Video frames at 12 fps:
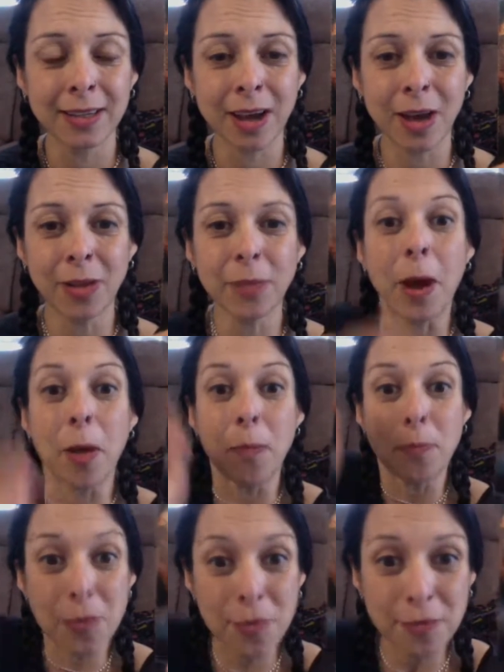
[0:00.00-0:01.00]
all about
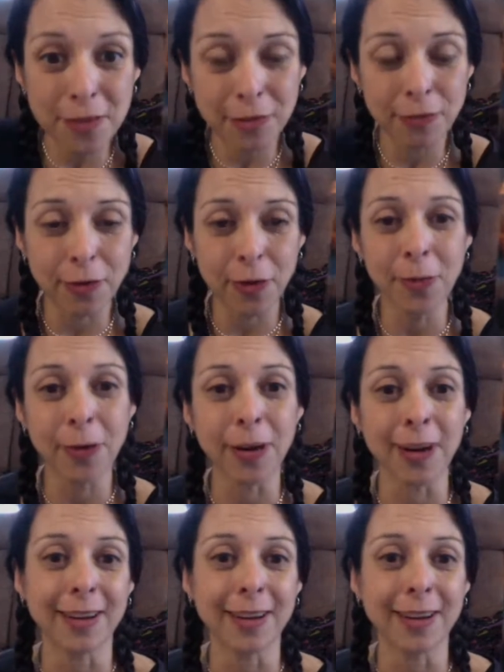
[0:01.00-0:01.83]
moving forward.